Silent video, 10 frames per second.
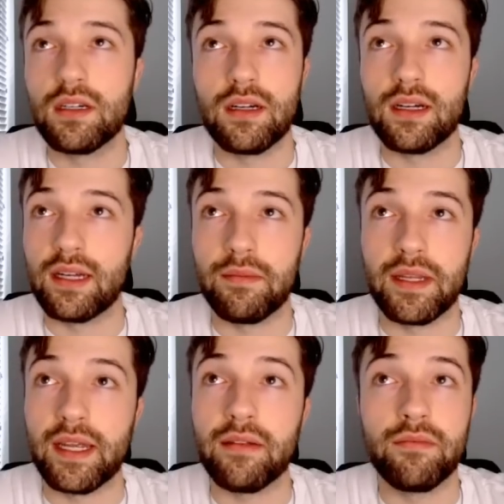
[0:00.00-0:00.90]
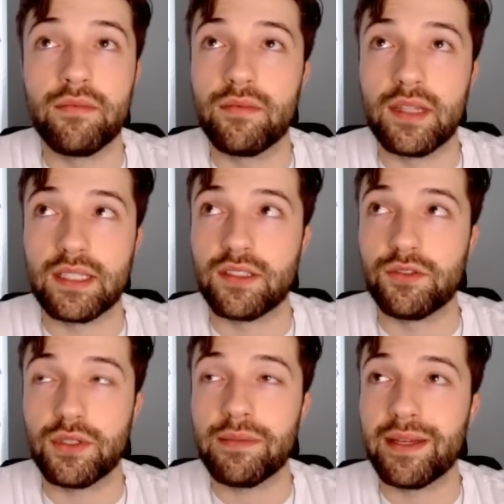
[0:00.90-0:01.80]
Uh, I mean, hey, that's the
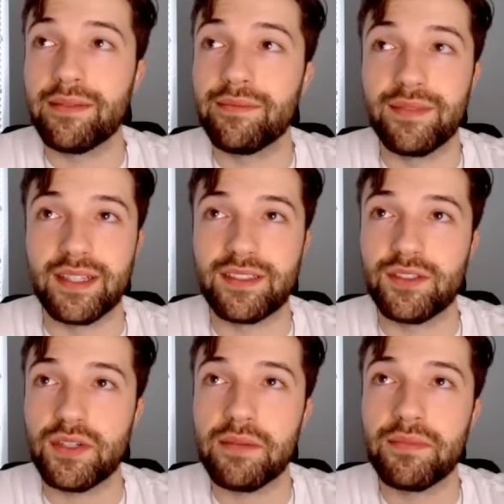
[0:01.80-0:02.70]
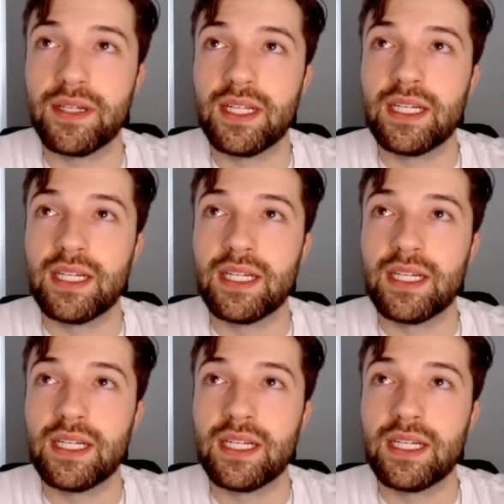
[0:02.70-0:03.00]
dream, man. That's the dream.